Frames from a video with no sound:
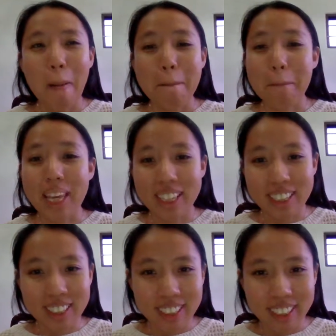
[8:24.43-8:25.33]

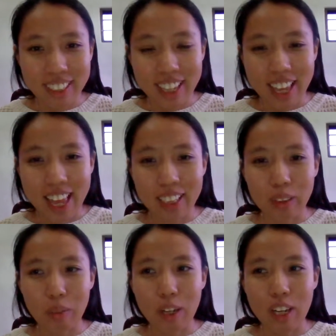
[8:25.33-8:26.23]
Baking
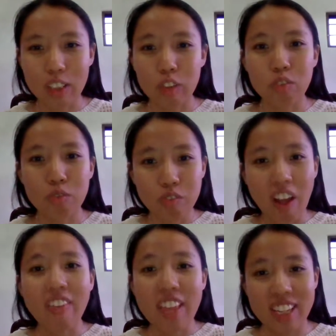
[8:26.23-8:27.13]
as well as
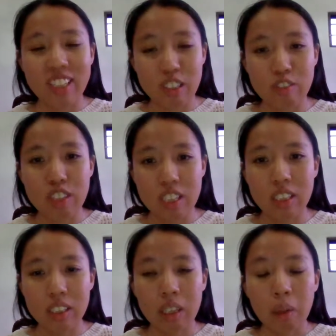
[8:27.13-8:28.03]
fun
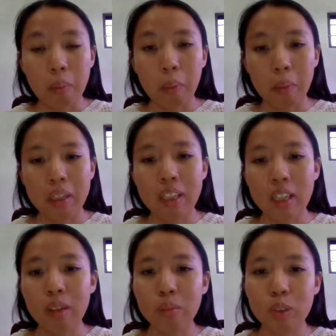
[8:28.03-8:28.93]
activities, but when it
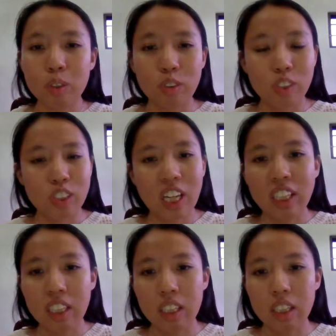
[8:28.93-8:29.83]
comes to
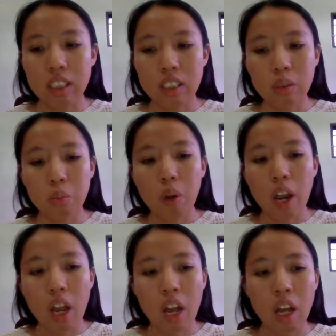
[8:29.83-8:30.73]
studying, it's
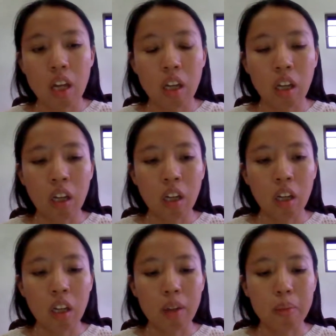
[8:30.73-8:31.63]
where
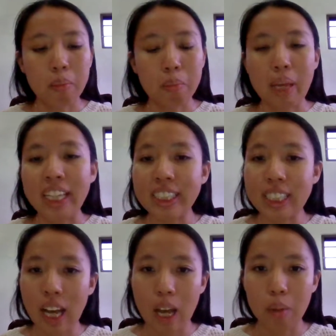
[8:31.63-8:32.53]
many
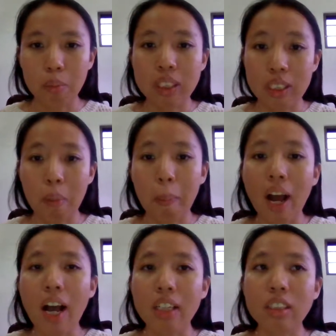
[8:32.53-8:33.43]
times in the
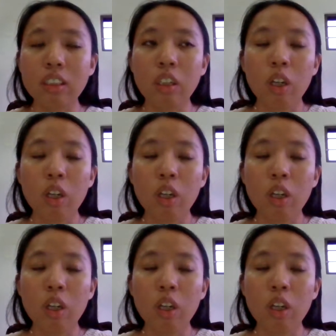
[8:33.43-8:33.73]
past